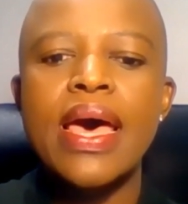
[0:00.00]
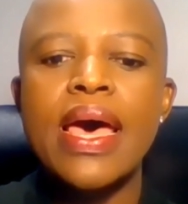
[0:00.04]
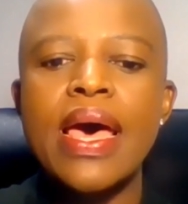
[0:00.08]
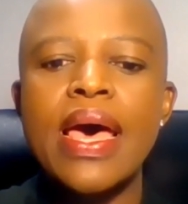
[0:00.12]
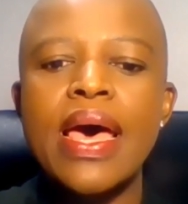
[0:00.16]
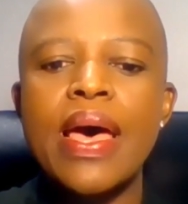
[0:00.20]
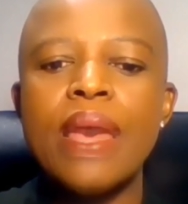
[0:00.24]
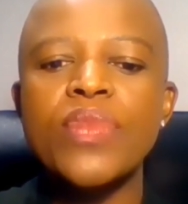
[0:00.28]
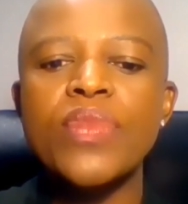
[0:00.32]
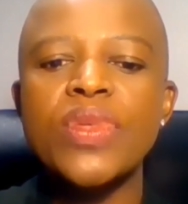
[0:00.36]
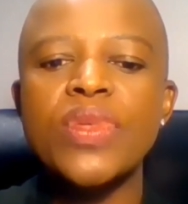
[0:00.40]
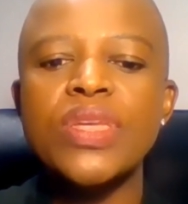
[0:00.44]

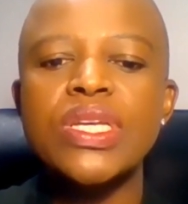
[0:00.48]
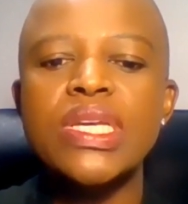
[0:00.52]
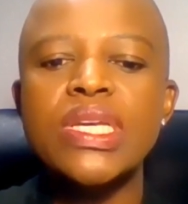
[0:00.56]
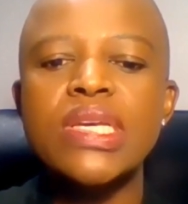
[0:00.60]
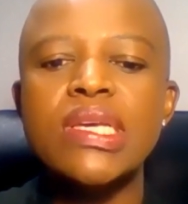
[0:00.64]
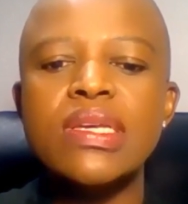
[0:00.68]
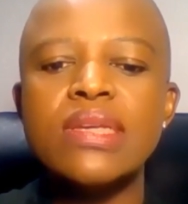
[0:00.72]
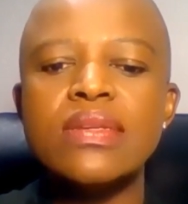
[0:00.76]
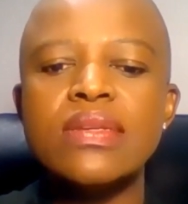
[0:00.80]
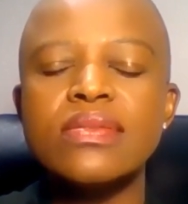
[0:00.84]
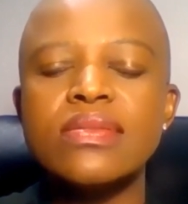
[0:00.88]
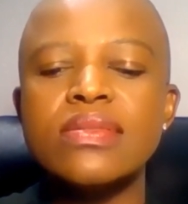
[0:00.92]
Um,
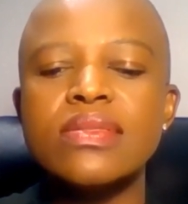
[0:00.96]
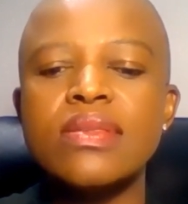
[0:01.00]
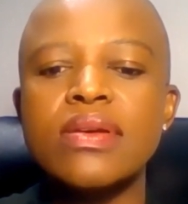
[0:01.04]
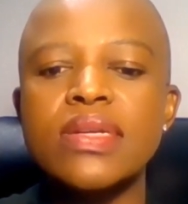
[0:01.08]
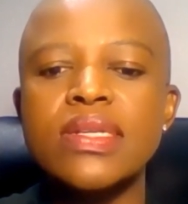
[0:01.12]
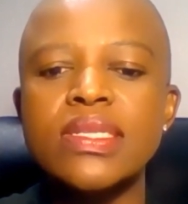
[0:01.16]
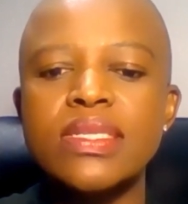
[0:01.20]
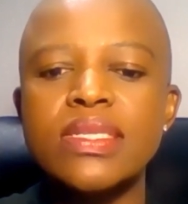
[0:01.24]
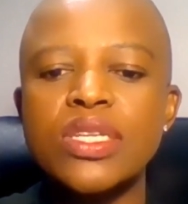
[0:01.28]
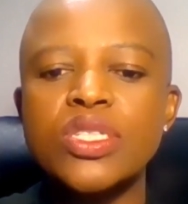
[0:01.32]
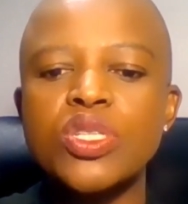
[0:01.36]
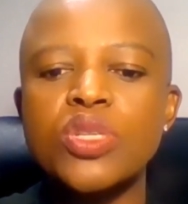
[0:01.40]
he is the
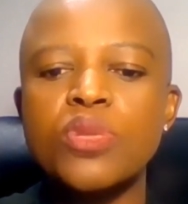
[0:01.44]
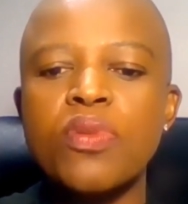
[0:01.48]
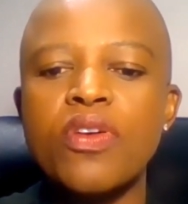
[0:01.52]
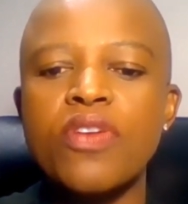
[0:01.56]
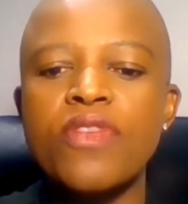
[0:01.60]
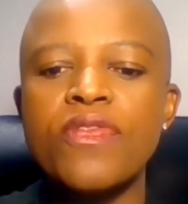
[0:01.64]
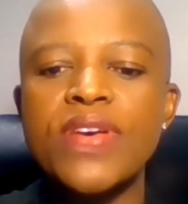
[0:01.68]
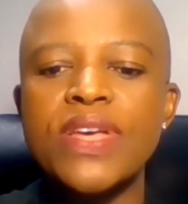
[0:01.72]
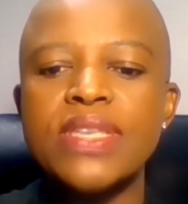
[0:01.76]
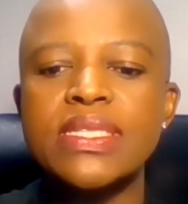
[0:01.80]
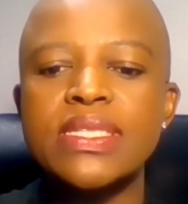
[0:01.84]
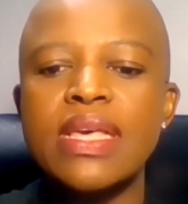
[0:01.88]
research
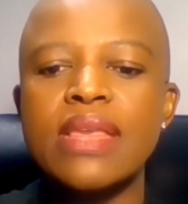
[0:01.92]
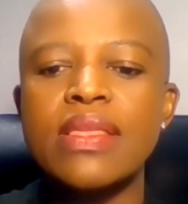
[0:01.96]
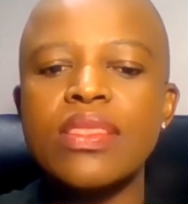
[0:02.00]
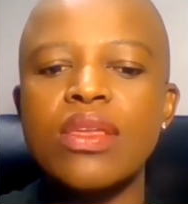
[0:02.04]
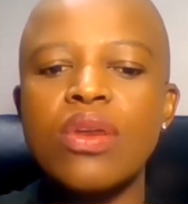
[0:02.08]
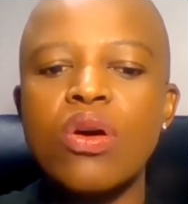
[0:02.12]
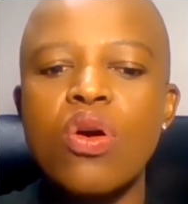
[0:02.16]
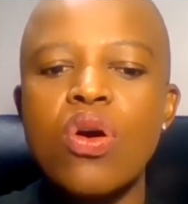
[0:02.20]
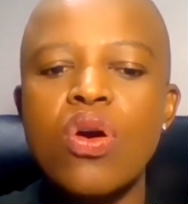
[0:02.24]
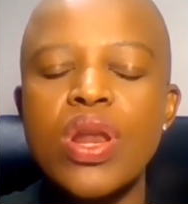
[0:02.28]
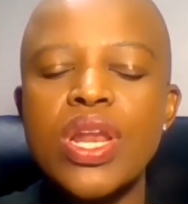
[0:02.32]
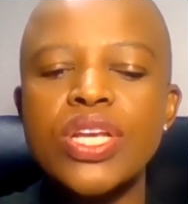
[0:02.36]
professor in
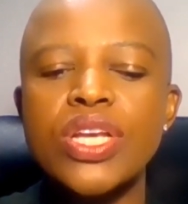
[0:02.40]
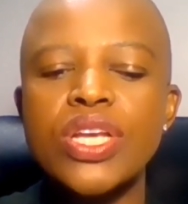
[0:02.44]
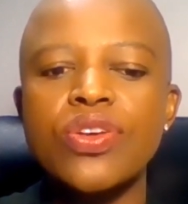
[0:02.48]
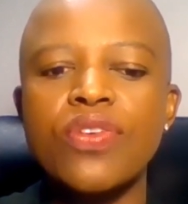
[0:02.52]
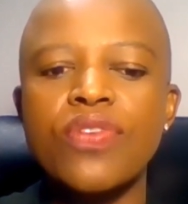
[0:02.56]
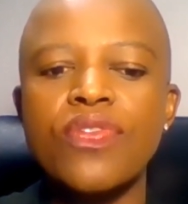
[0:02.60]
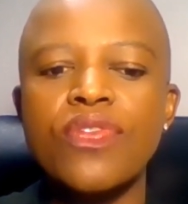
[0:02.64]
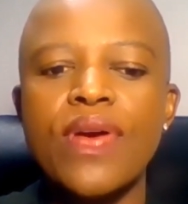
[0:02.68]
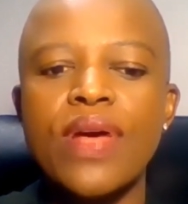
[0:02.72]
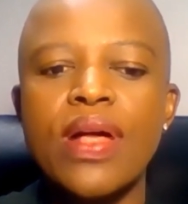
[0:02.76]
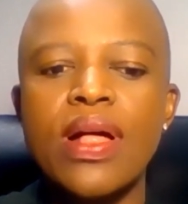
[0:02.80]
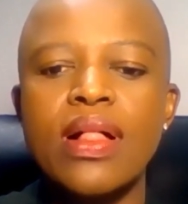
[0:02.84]
the College
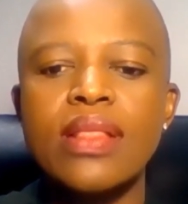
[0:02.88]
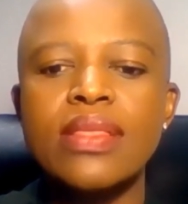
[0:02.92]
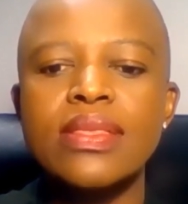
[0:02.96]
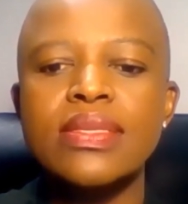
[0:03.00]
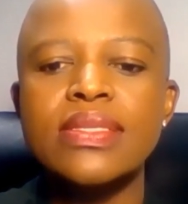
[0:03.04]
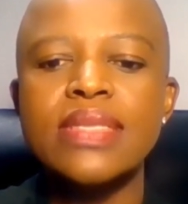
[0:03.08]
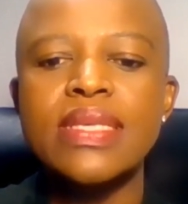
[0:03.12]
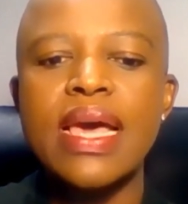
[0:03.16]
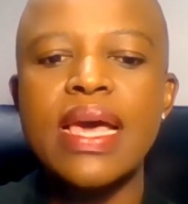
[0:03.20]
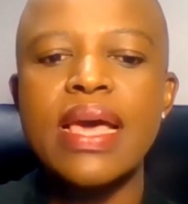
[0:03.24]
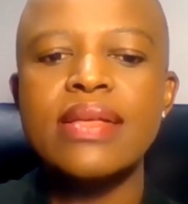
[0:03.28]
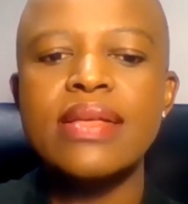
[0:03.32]
of
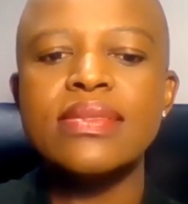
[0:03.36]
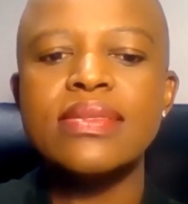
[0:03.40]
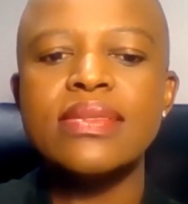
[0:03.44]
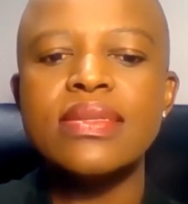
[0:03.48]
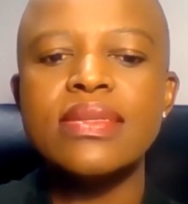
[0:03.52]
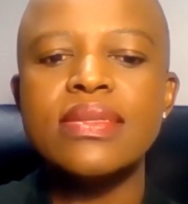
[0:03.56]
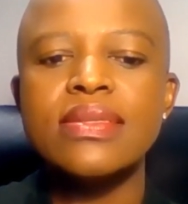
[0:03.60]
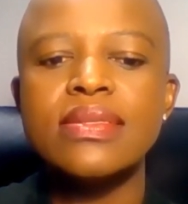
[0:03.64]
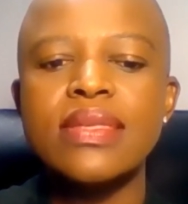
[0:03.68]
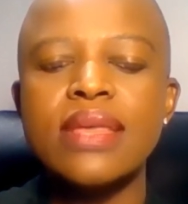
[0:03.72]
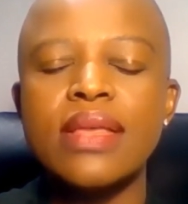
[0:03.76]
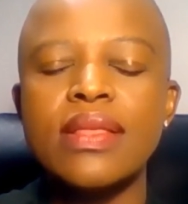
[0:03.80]
Health
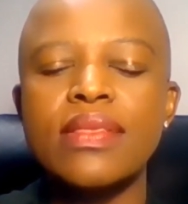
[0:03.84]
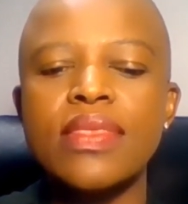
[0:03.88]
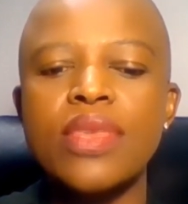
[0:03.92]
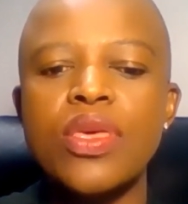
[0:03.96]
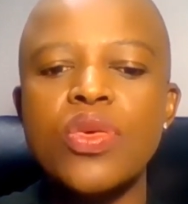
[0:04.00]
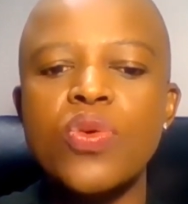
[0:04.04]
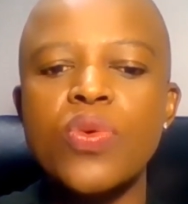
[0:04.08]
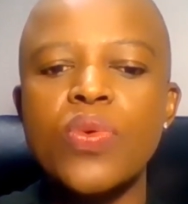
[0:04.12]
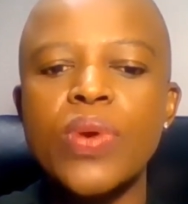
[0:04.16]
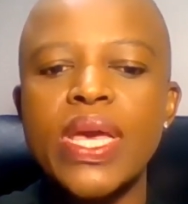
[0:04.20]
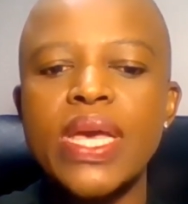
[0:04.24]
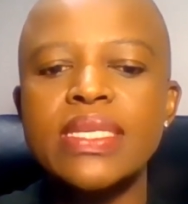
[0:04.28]
Sciences at
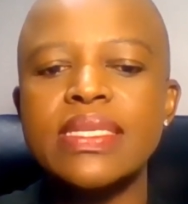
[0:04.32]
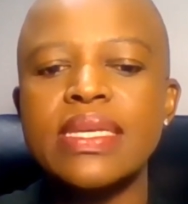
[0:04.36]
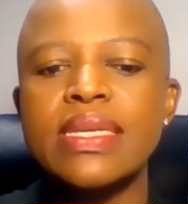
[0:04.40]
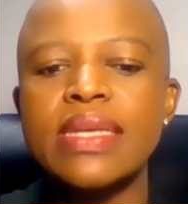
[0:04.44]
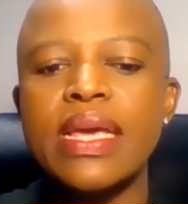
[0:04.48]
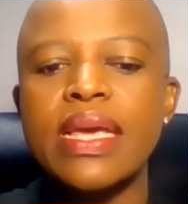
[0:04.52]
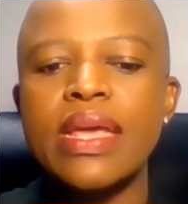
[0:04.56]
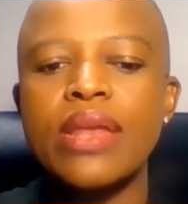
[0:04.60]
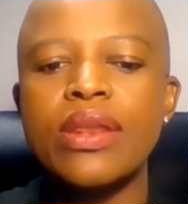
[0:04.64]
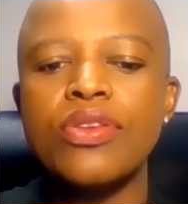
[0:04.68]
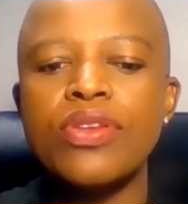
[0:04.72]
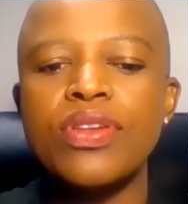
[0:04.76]
the
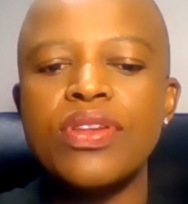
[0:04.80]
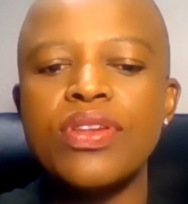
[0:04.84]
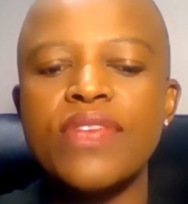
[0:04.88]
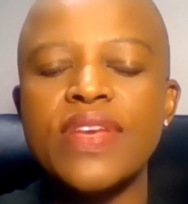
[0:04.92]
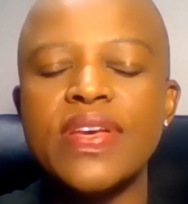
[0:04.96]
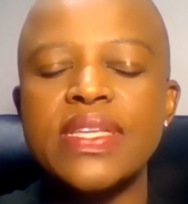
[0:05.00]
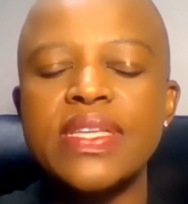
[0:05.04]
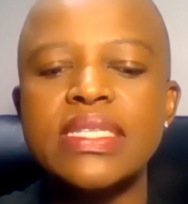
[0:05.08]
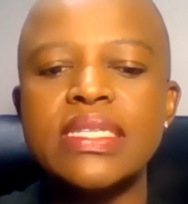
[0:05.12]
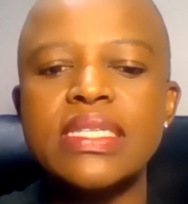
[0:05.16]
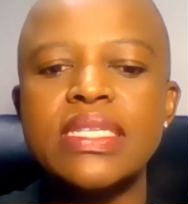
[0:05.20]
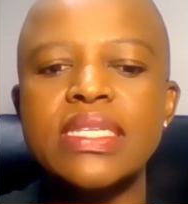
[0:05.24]
UKZN
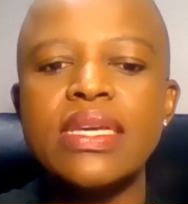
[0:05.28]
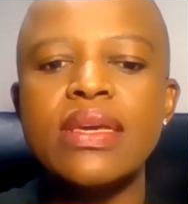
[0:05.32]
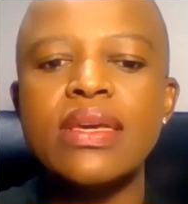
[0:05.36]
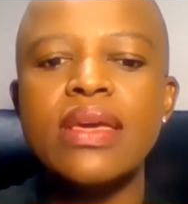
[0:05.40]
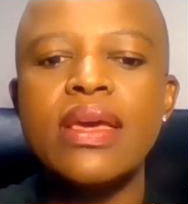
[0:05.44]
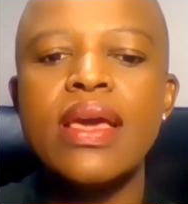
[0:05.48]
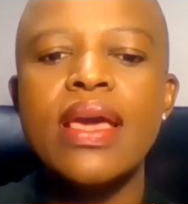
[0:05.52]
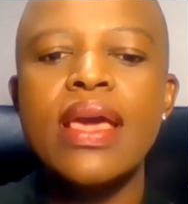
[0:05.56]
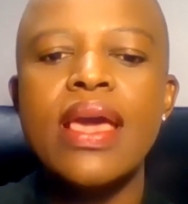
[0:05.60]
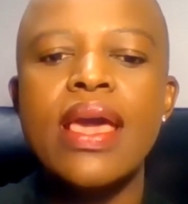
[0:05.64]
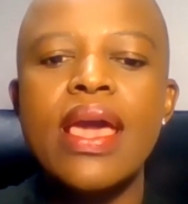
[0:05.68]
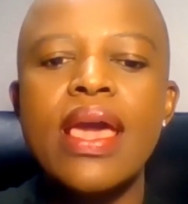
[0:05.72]
University